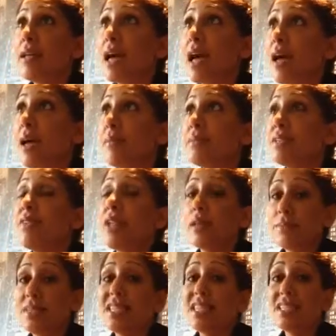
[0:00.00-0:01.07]

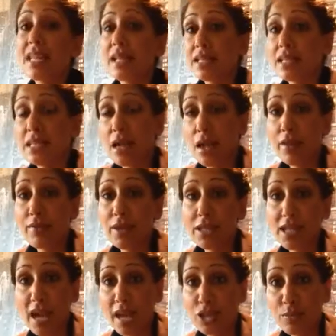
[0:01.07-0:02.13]
develop this sense of
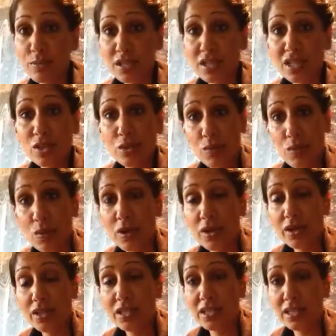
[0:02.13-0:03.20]
attachments
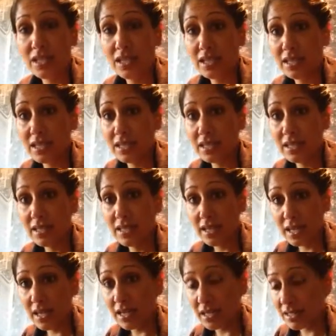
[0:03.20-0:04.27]
towards these
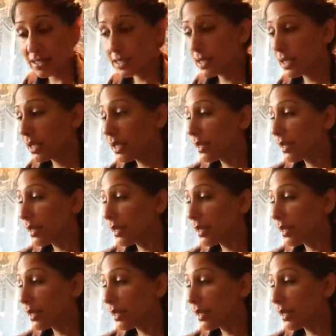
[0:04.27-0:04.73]
things.